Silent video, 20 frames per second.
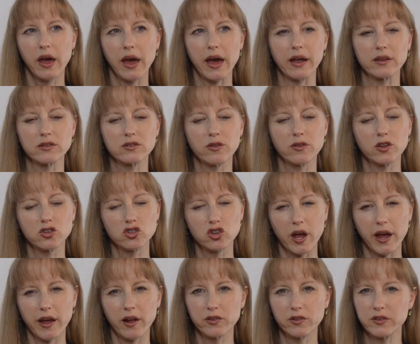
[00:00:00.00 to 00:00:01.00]
and so the
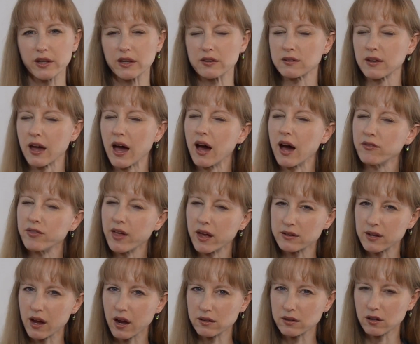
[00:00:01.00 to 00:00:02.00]
child needs to have
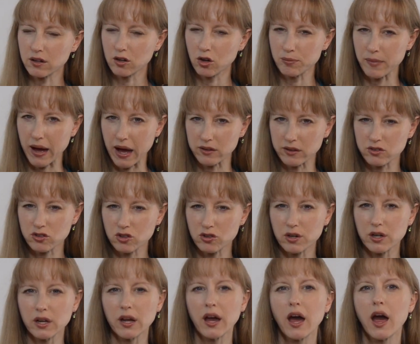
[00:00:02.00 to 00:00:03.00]
that technical
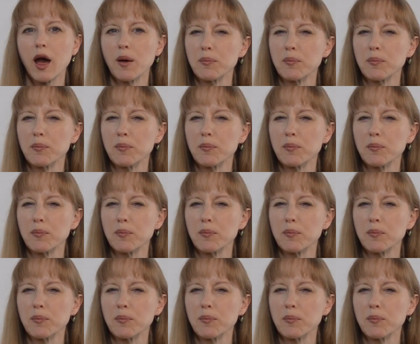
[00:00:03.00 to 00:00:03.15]
mastery,